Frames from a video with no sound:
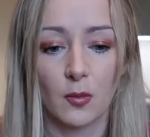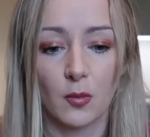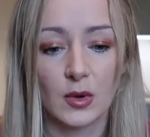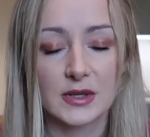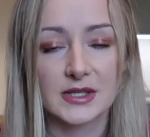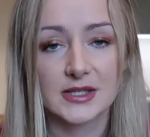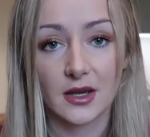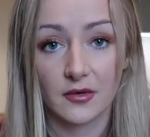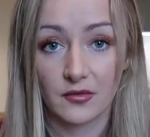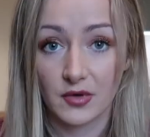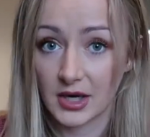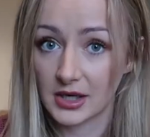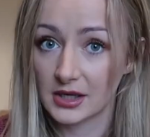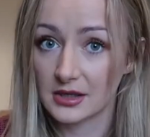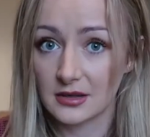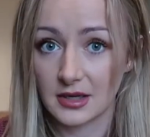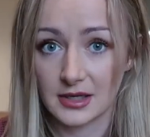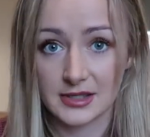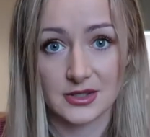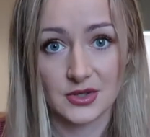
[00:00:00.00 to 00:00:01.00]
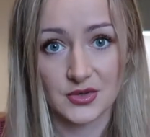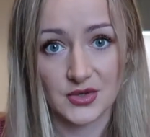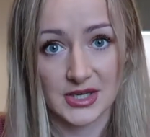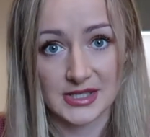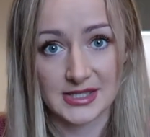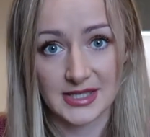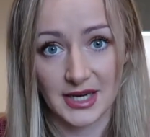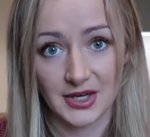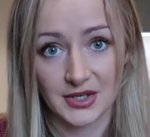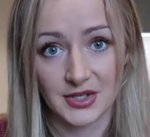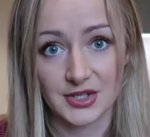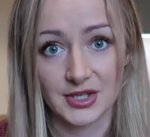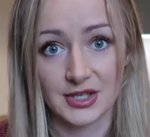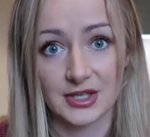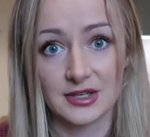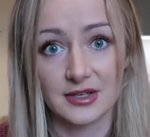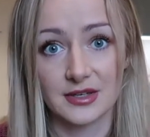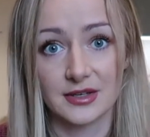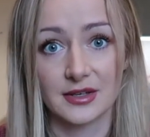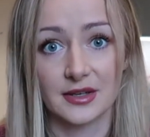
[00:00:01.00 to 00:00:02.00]
once they've recognized a
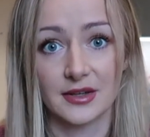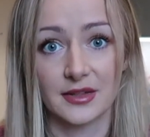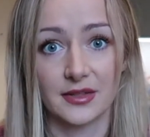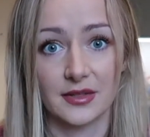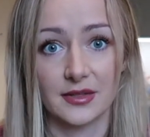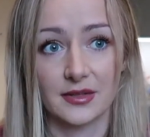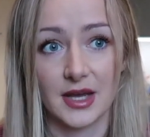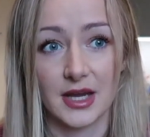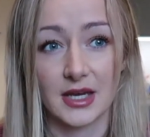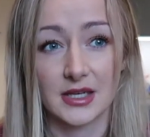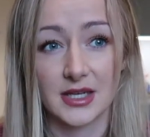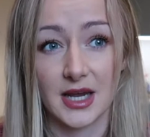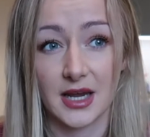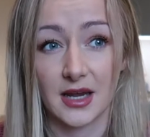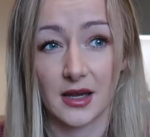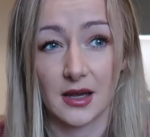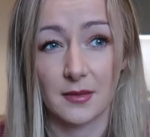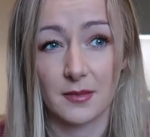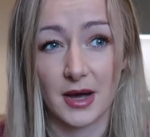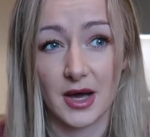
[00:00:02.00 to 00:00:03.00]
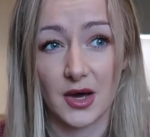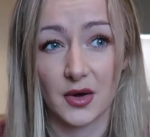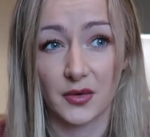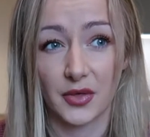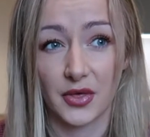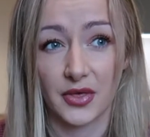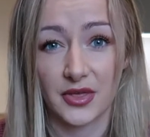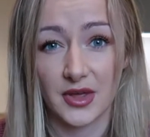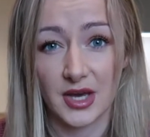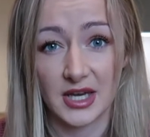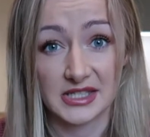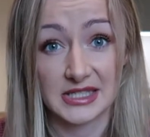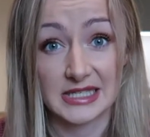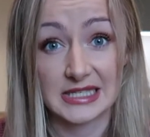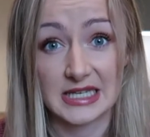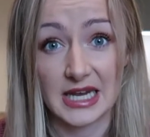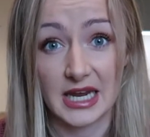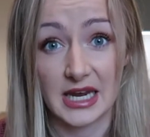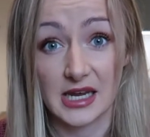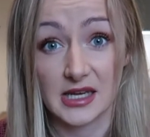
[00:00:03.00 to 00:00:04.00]
transaction, they take about 30
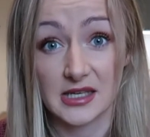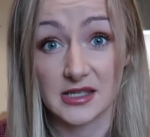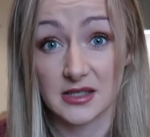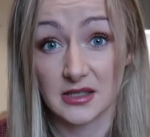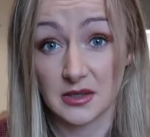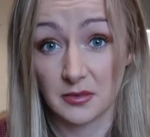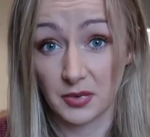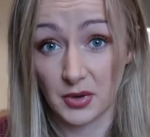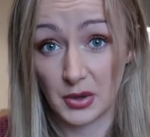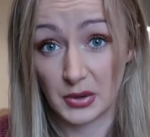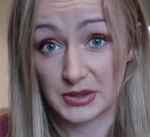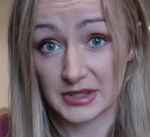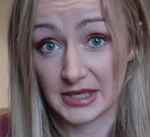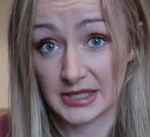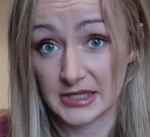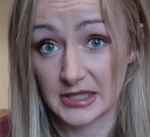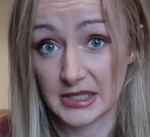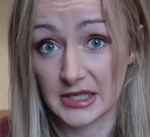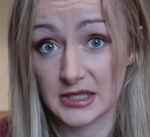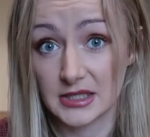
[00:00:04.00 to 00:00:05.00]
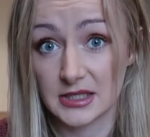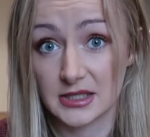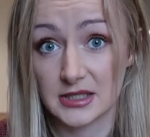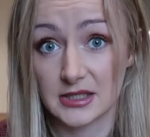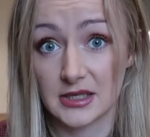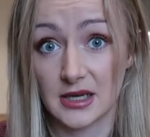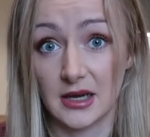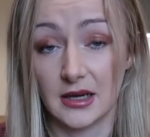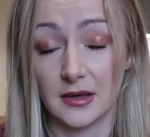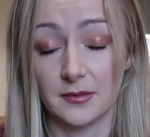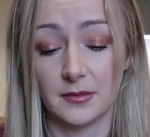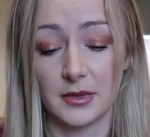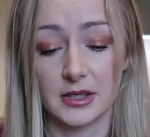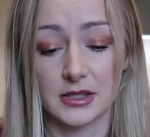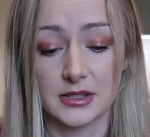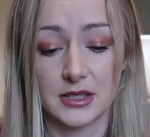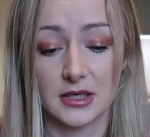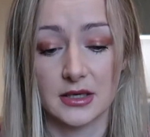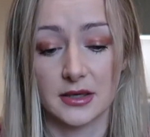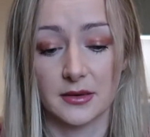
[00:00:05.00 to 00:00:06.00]
days to process it
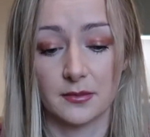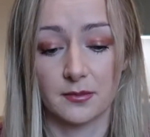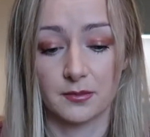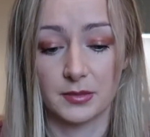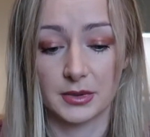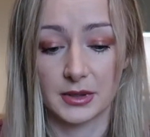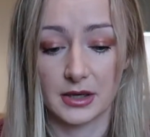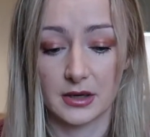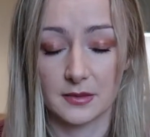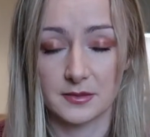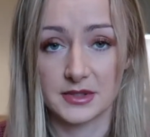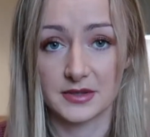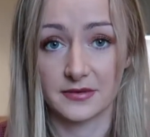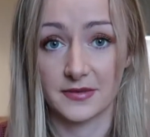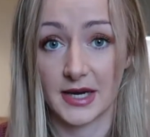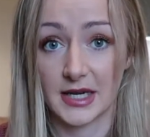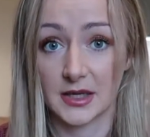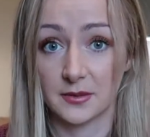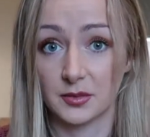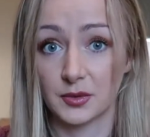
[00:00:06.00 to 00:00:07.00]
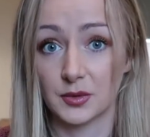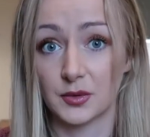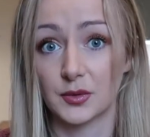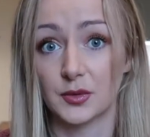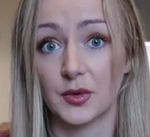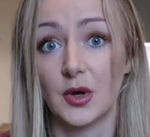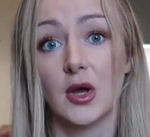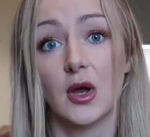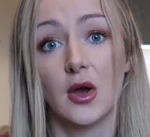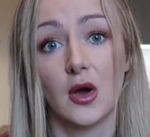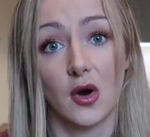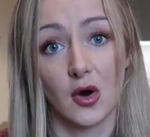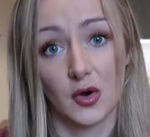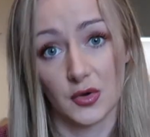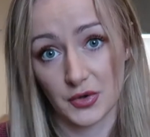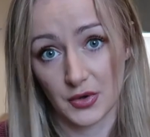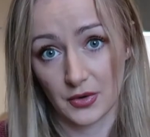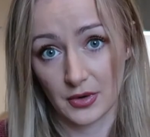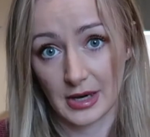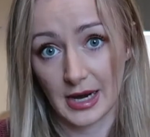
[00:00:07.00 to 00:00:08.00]
until it becomes available
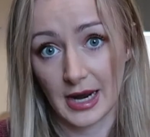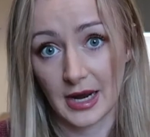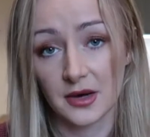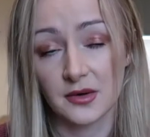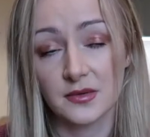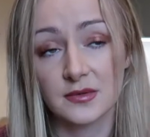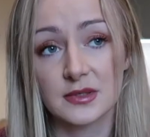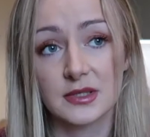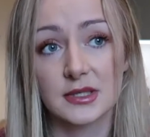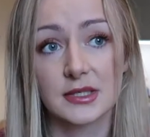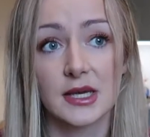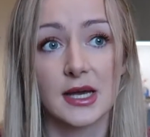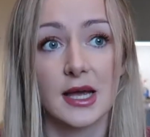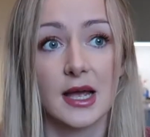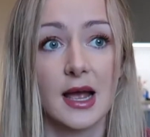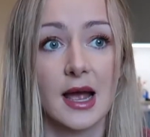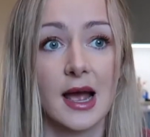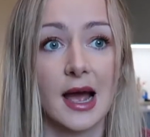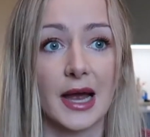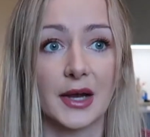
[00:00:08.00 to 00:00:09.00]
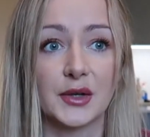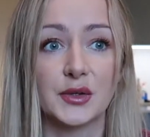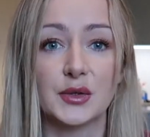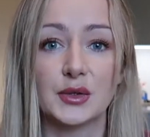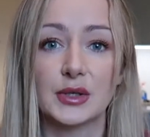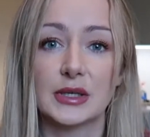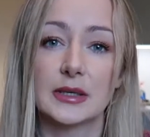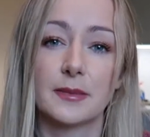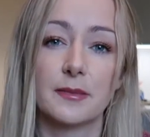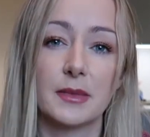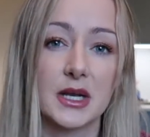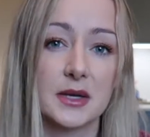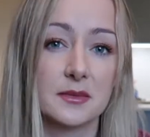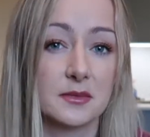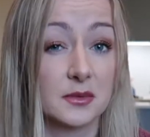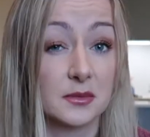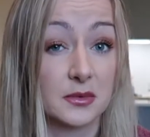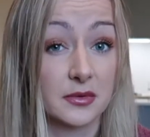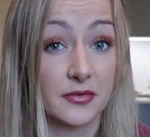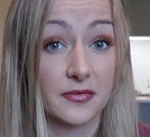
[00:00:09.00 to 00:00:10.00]
on your account, and you need a
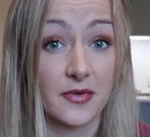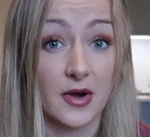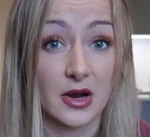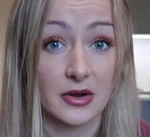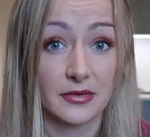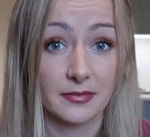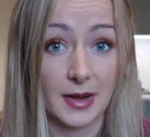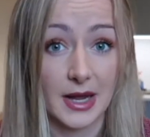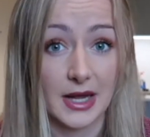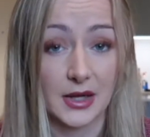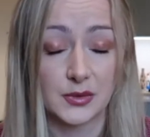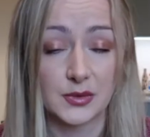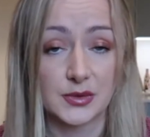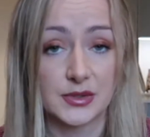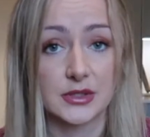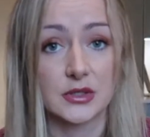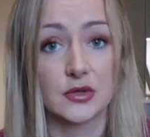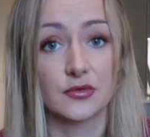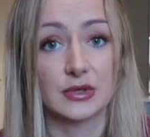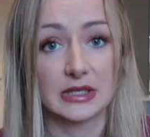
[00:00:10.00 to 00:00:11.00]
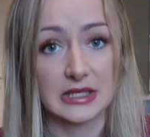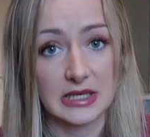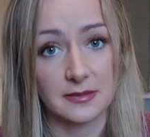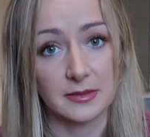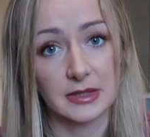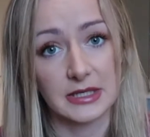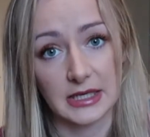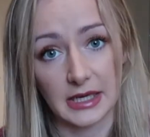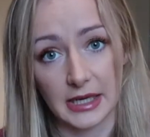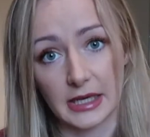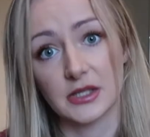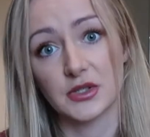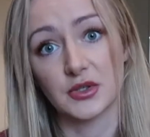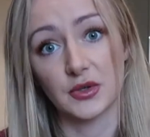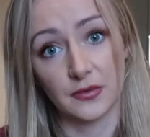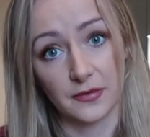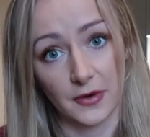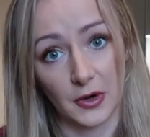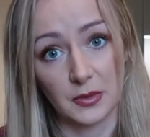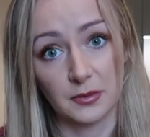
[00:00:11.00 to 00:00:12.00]
minimum of £5 to redeem it against
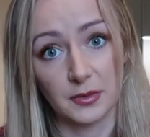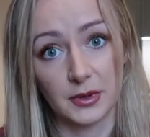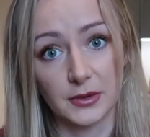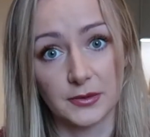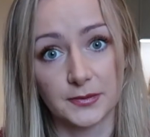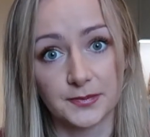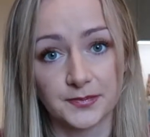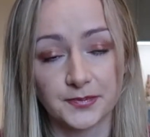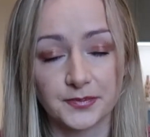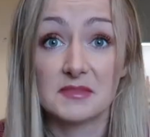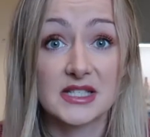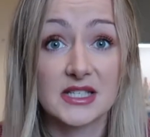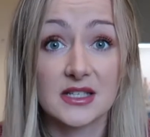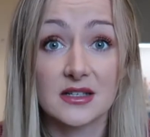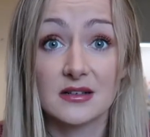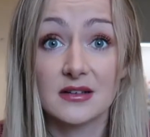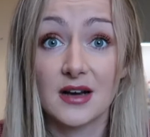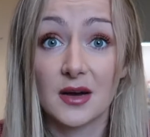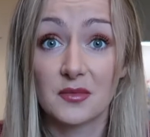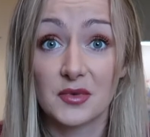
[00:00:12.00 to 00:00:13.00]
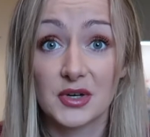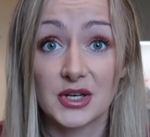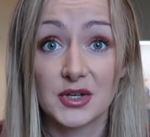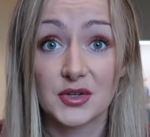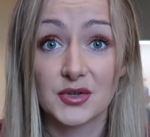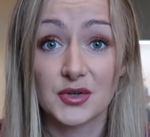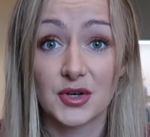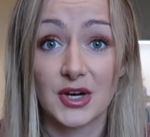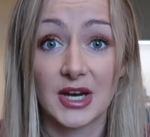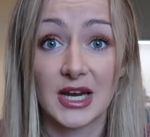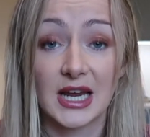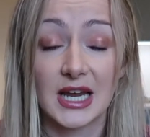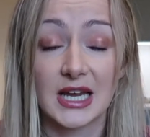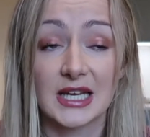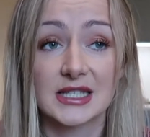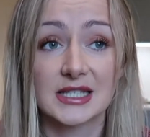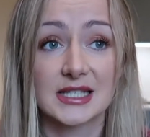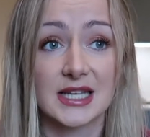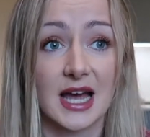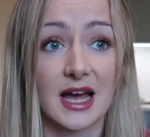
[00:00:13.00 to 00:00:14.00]
your phone bill. Still, I'm really enjoying
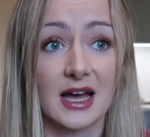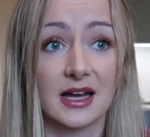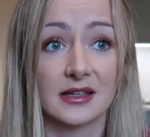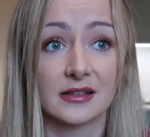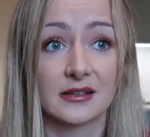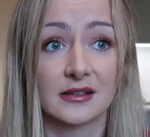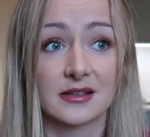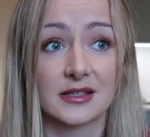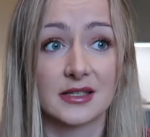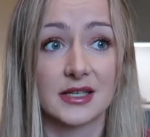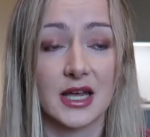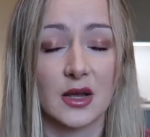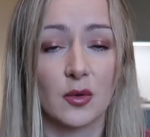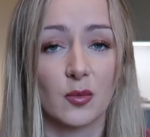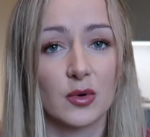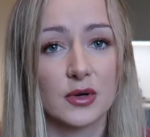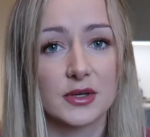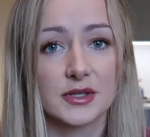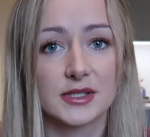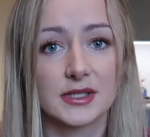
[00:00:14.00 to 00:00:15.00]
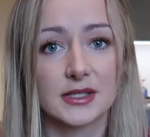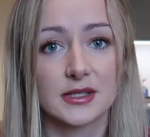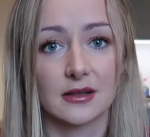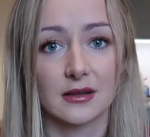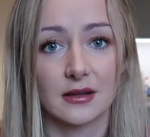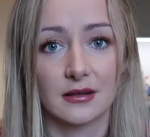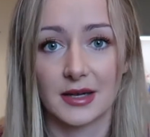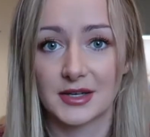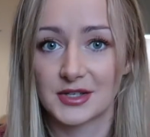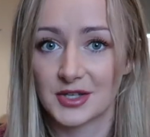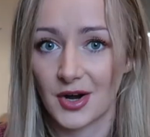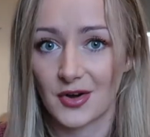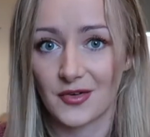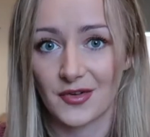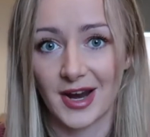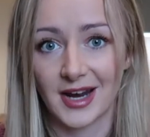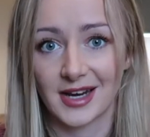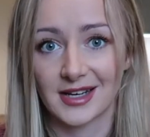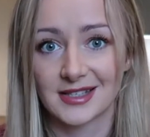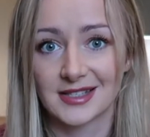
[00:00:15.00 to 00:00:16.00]
it, and it was a
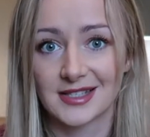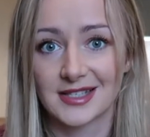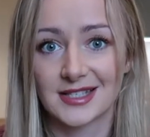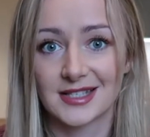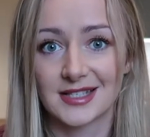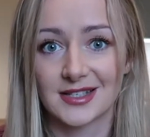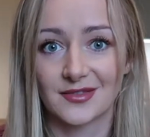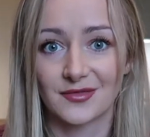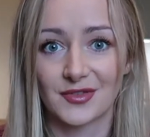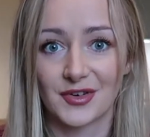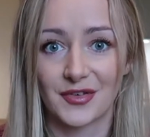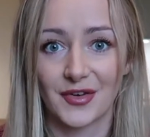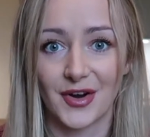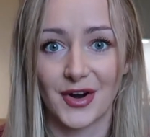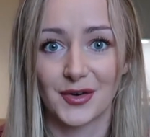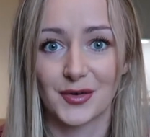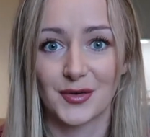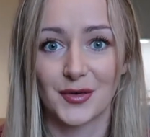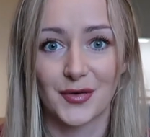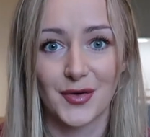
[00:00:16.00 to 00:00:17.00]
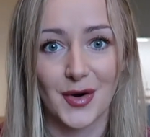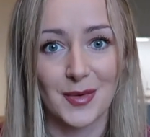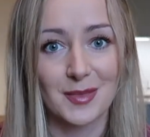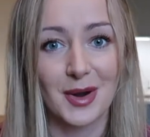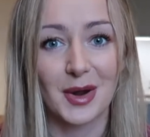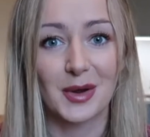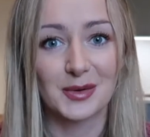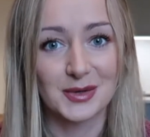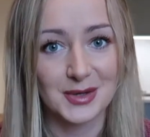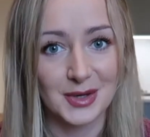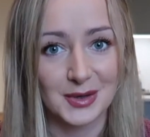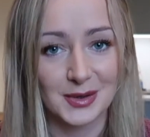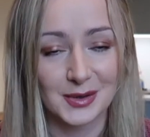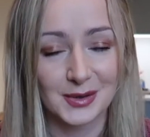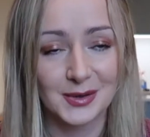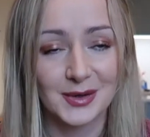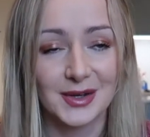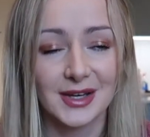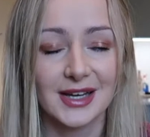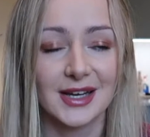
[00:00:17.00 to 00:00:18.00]
direct referral from
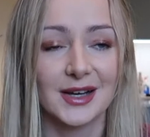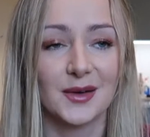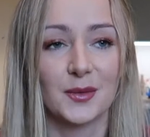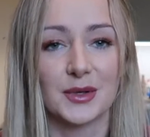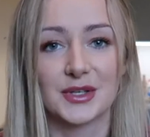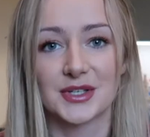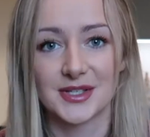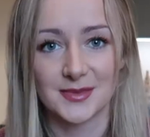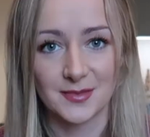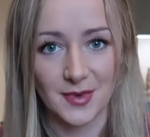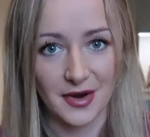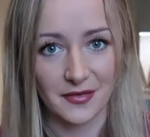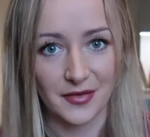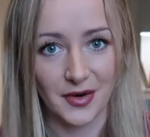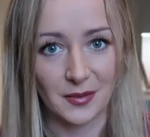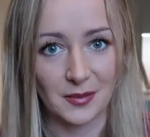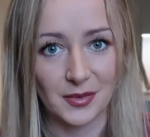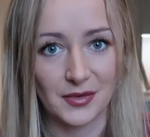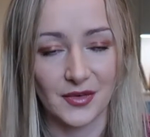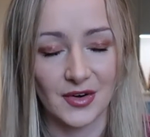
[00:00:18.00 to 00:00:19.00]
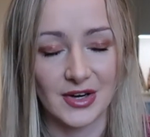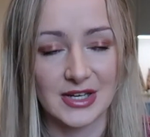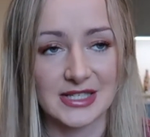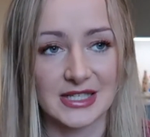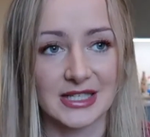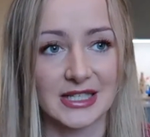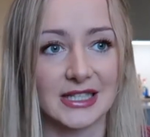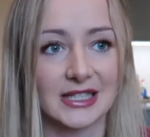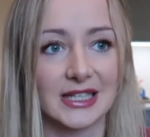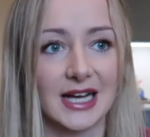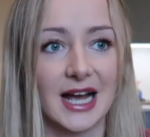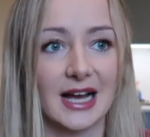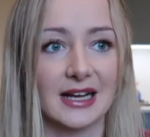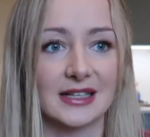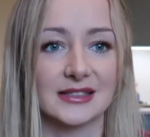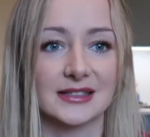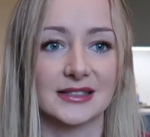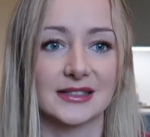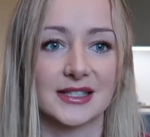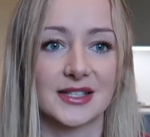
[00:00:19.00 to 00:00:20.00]
O2, which is my phone provider,
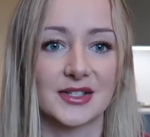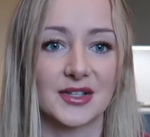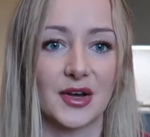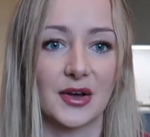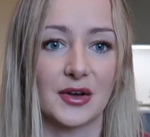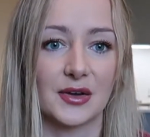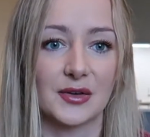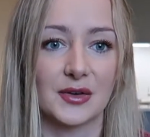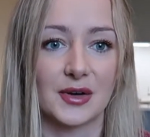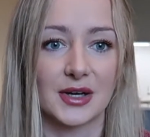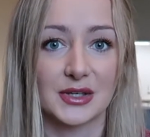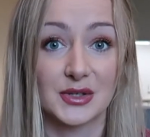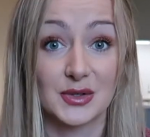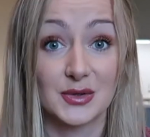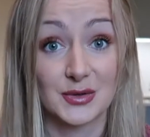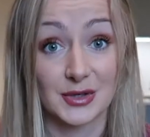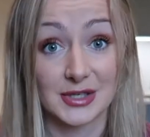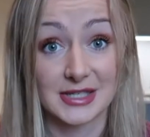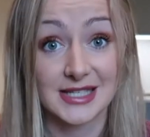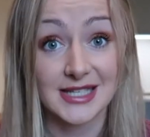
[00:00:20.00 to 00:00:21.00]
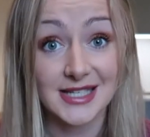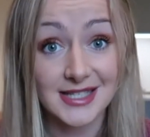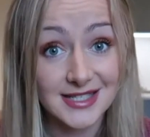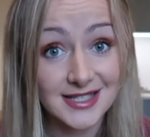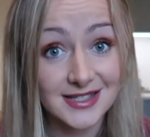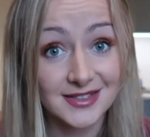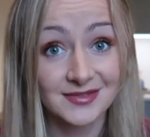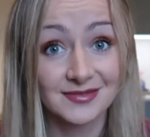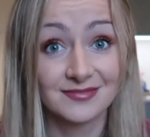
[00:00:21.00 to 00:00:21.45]
and so I do trust it.